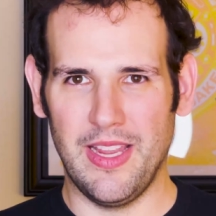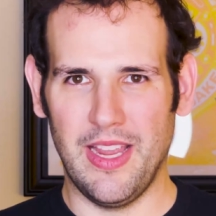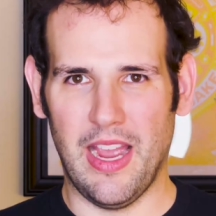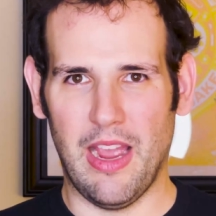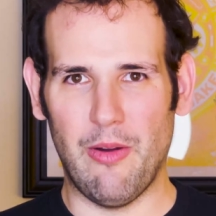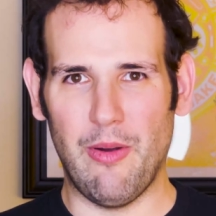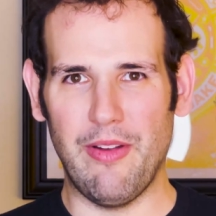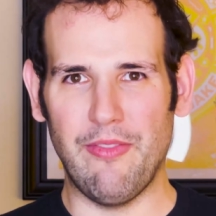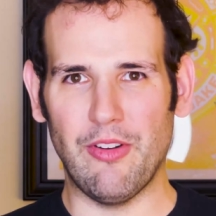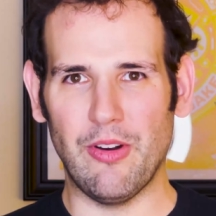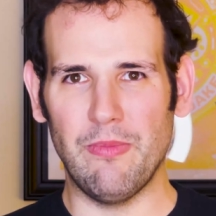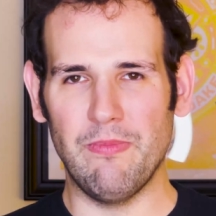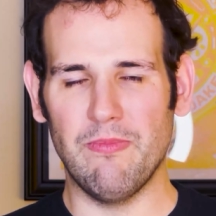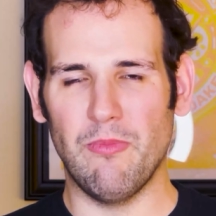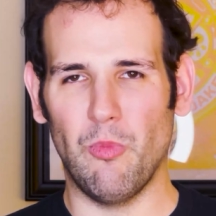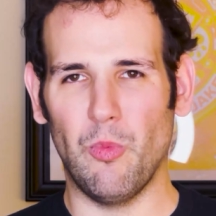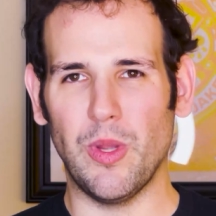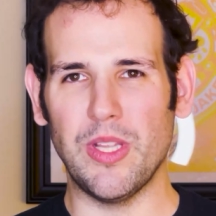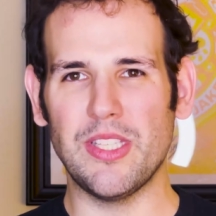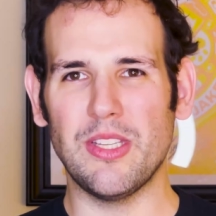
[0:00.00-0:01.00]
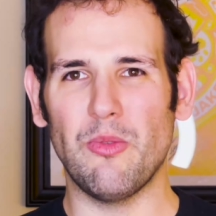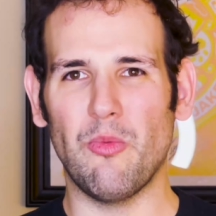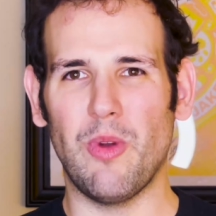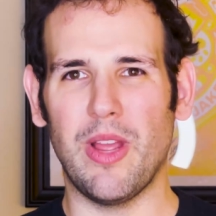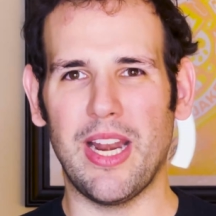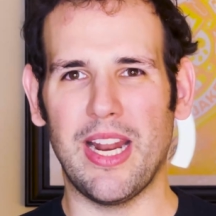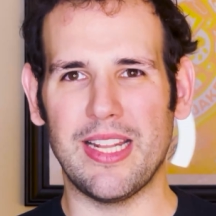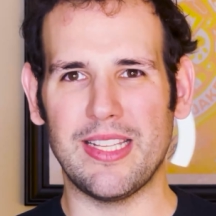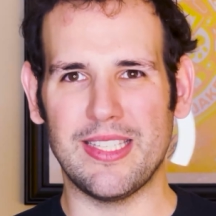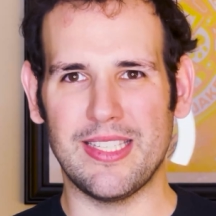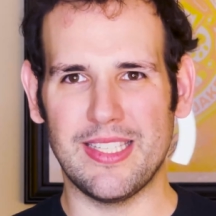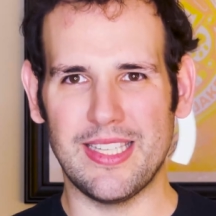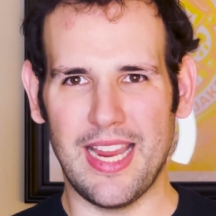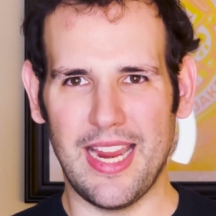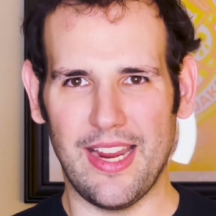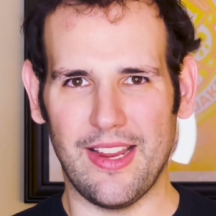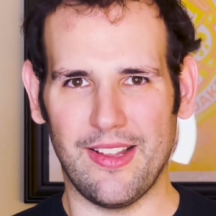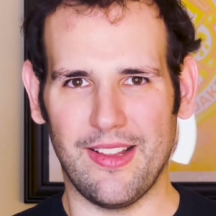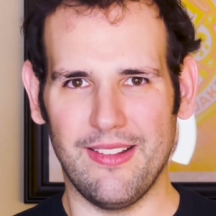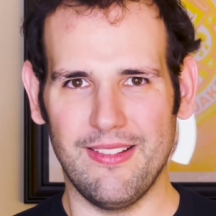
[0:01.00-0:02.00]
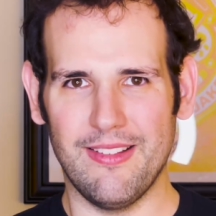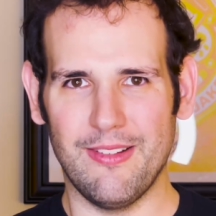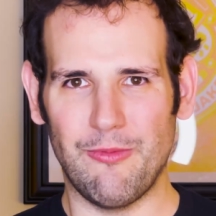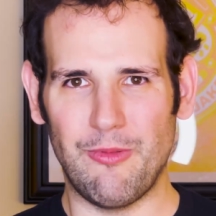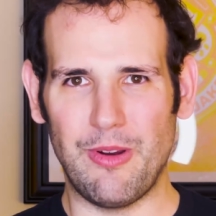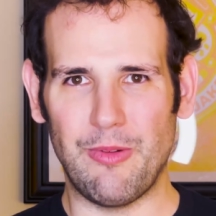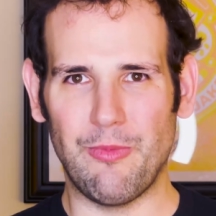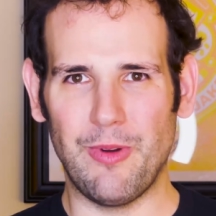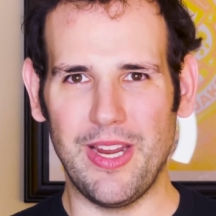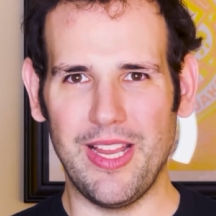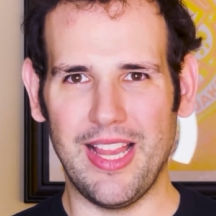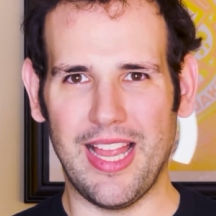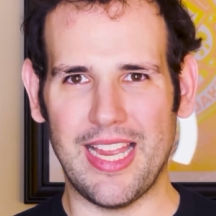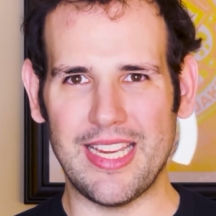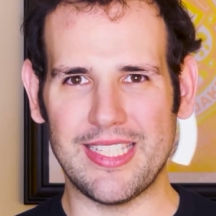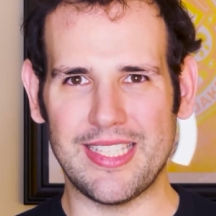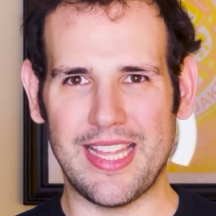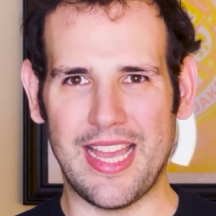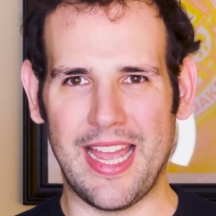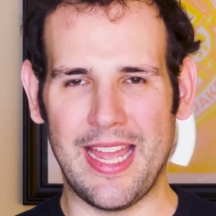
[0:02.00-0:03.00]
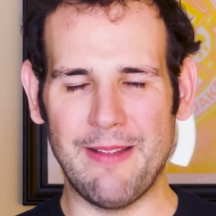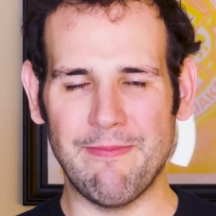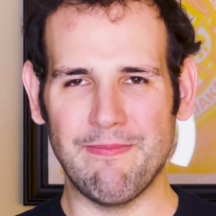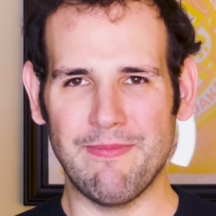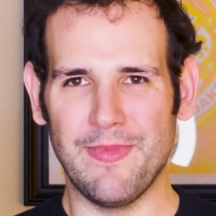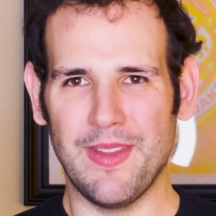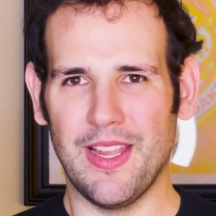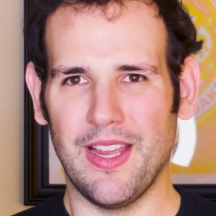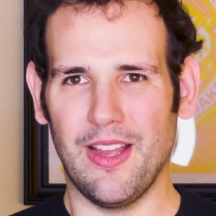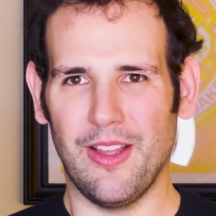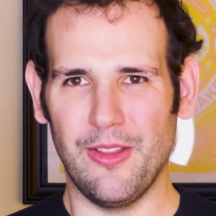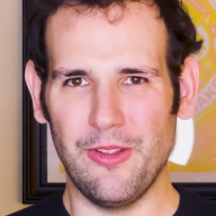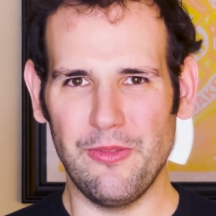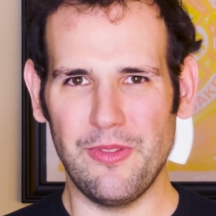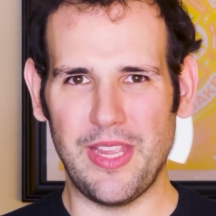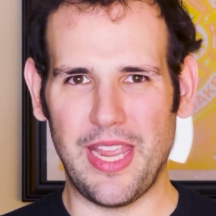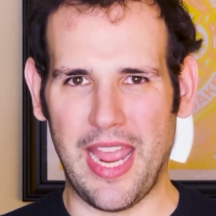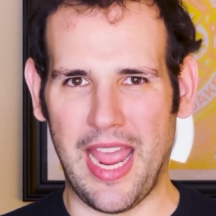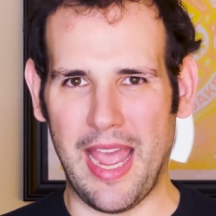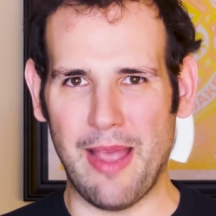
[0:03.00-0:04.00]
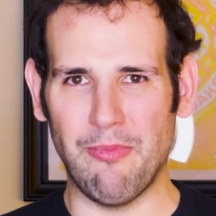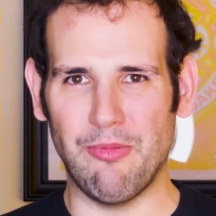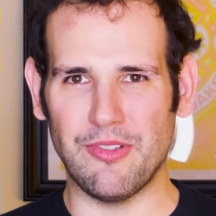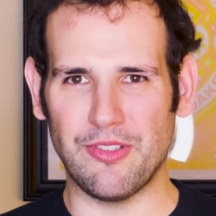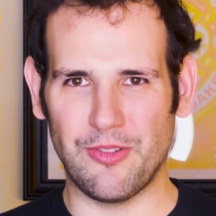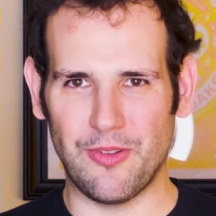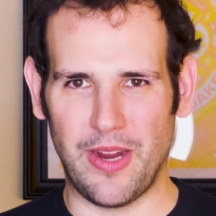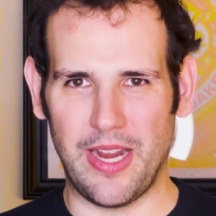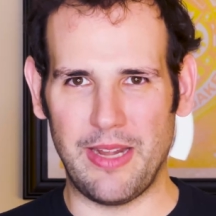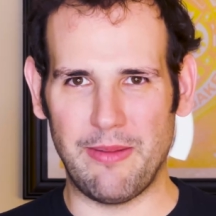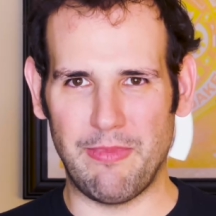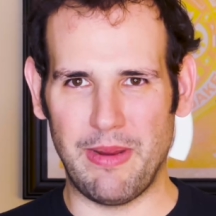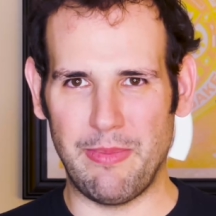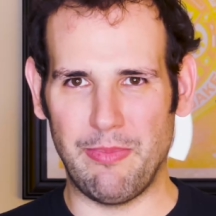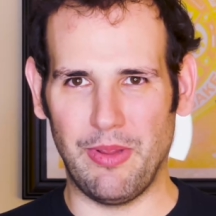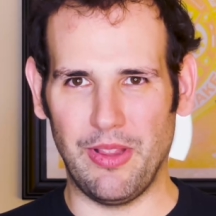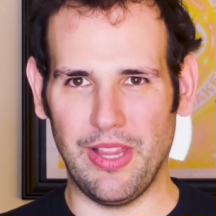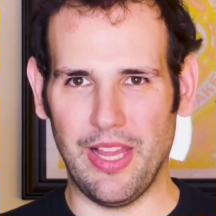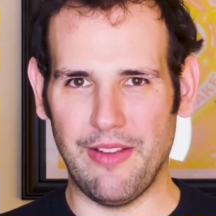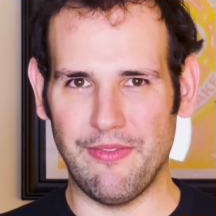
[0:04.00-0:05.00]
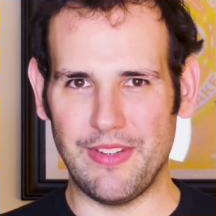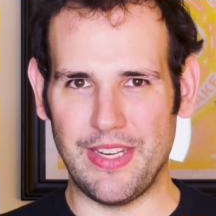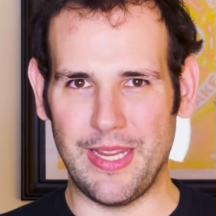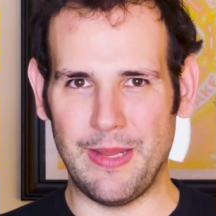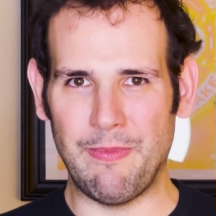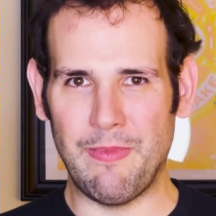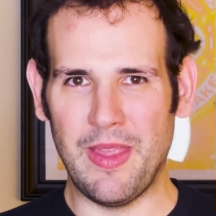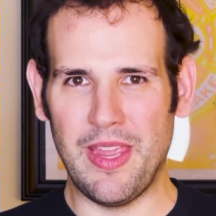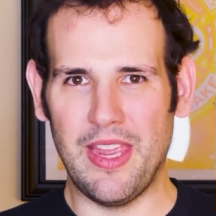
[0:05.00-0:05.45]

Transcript: However, once it went on sale, we realized that although the app was great and people loved it,